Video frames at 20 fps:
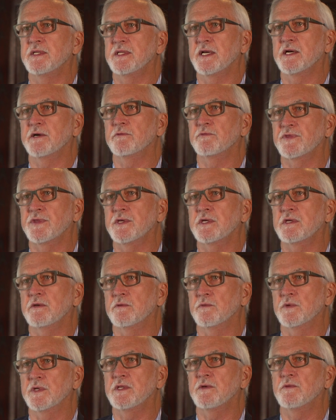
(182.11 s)
And then I think
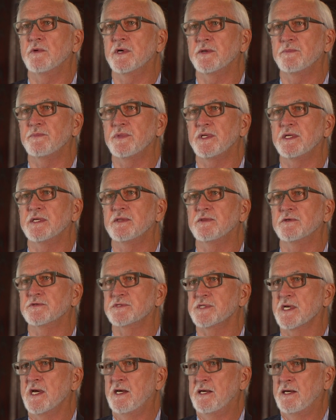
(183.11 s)
you really want to be in
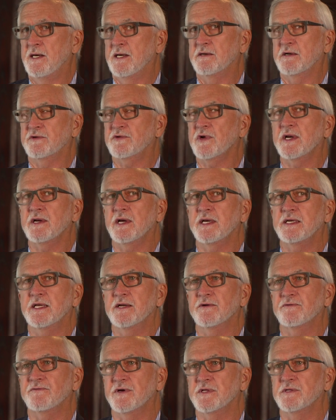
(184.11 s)
those, try to
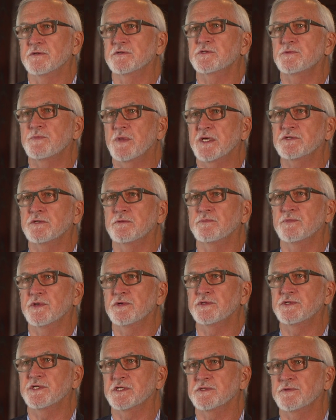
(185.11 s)
identify those special
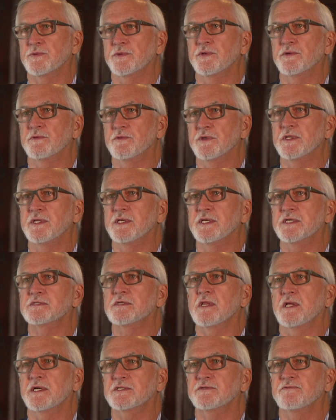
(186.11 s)
projects where there really
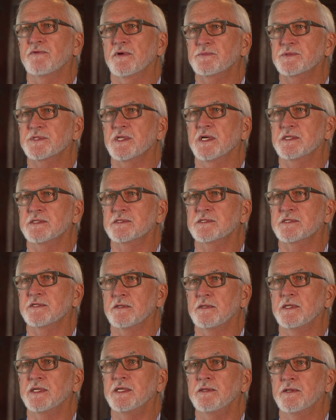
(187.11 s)
is lots of upside
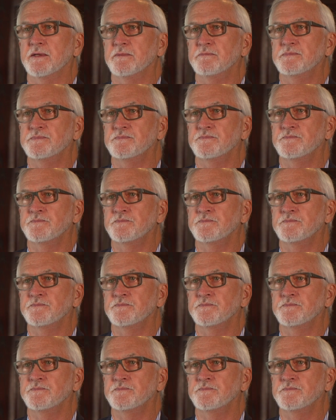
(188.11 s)
still in them.